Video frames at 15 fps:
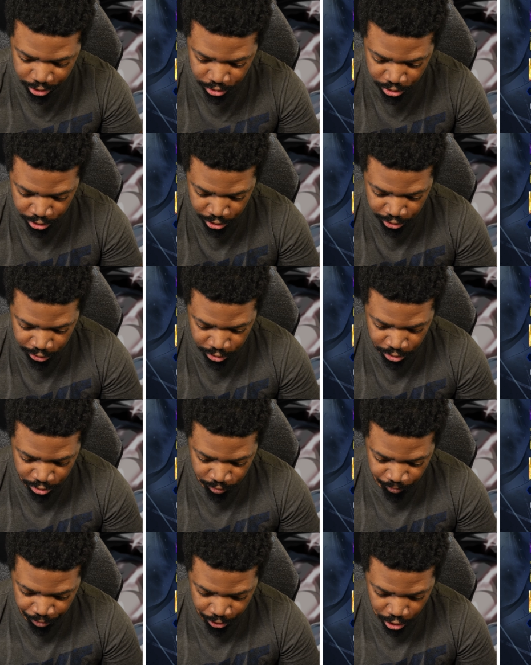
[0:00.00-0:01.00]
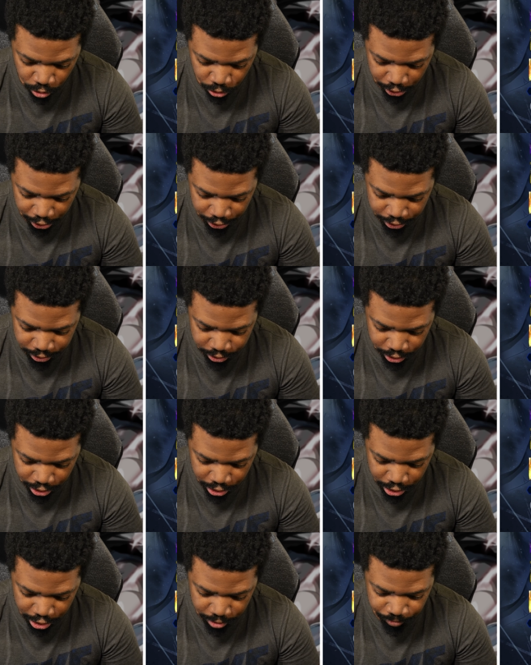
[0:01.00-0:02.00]
him well. Okay,
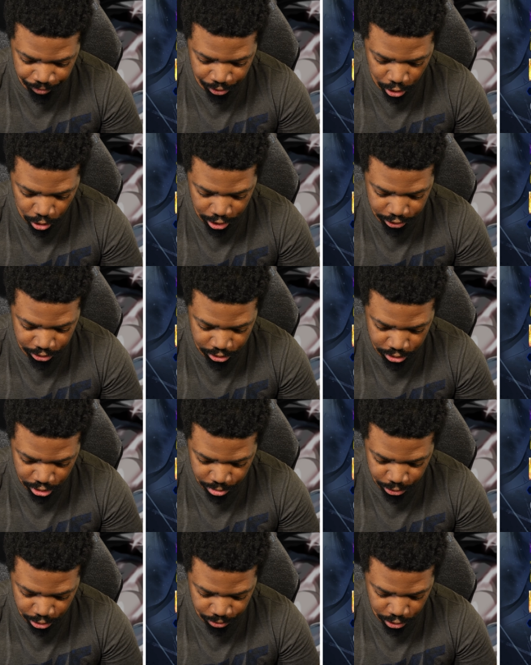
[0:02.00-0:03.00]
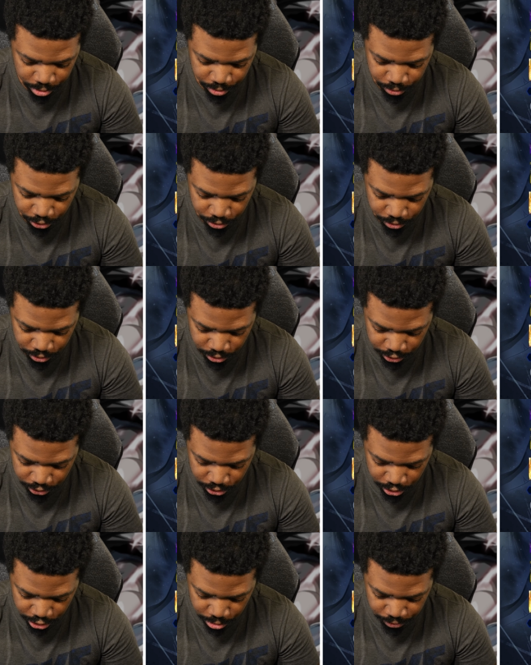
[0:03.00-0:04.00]
uh, Gohan's gonna be a problem though.
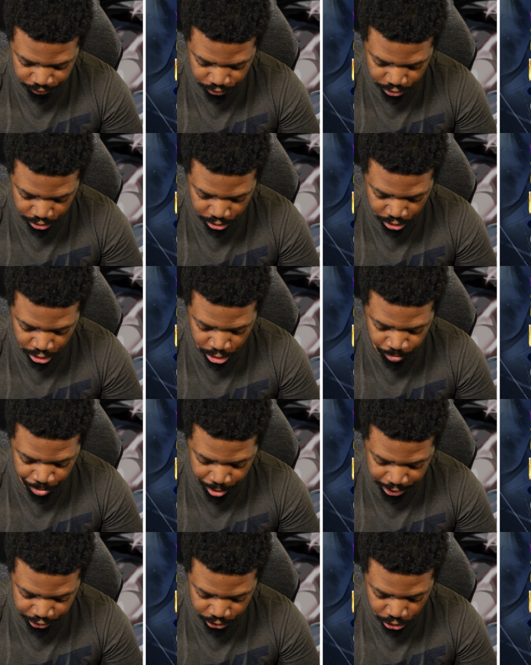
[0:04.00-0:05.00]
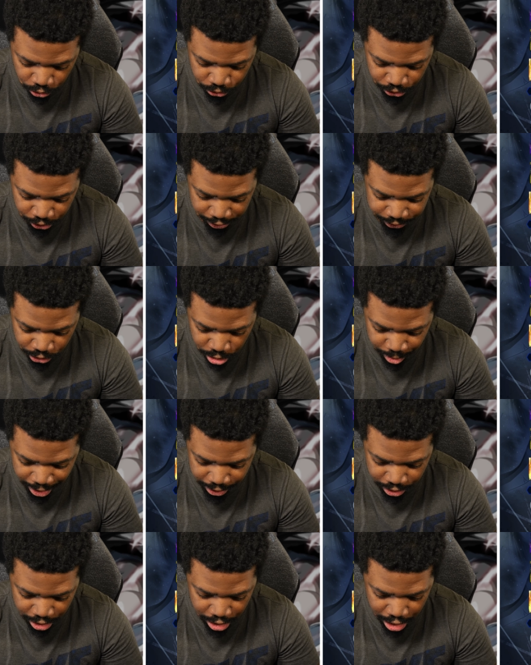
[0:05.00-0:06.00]
That's not gonna be fun. I just noticed these guys in the
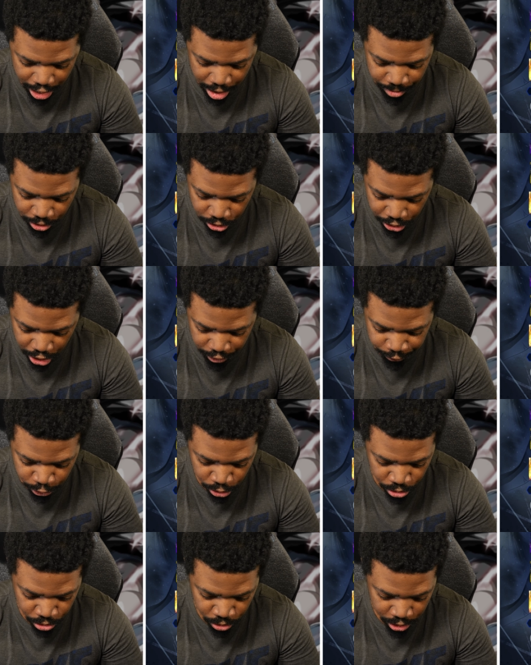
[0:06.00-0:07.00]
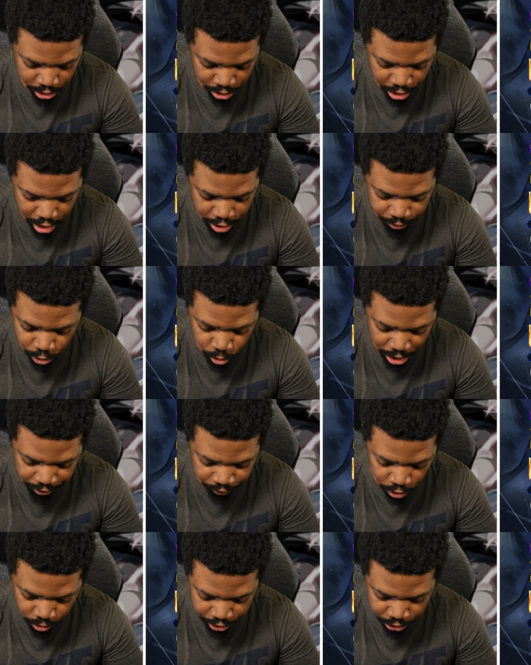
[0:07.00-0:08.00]
back. I'm gonna lead off with you. Uh, you
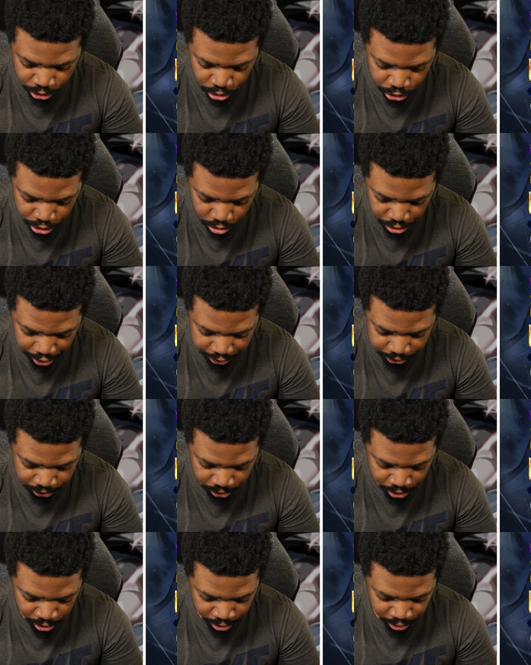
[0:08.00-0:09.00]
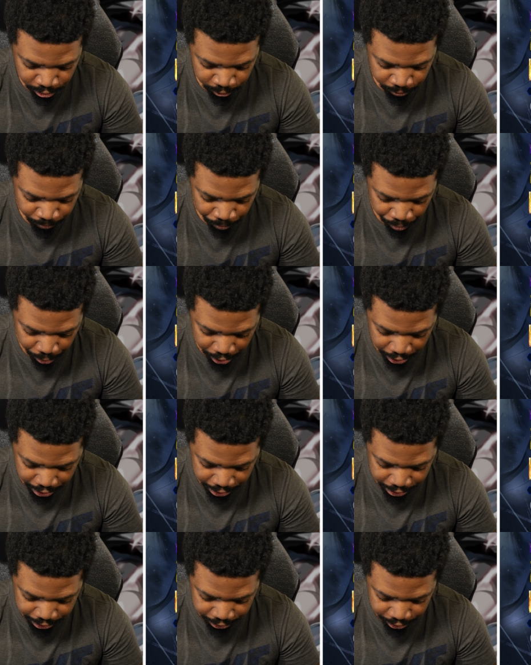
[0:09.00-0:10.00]
have to go on into your showcase,
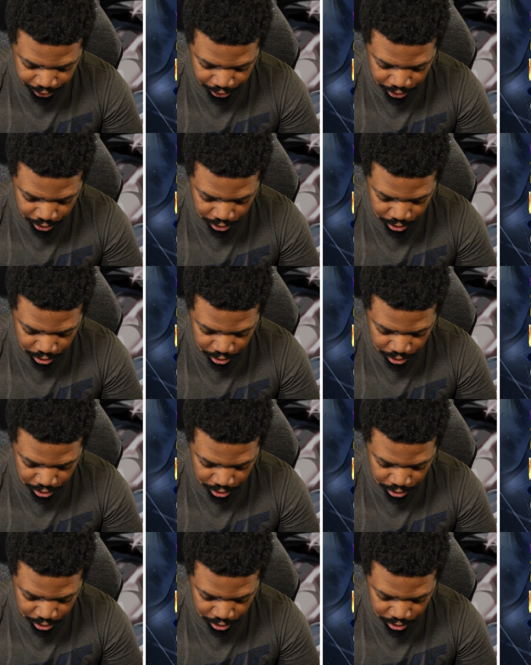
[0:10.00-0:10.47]
and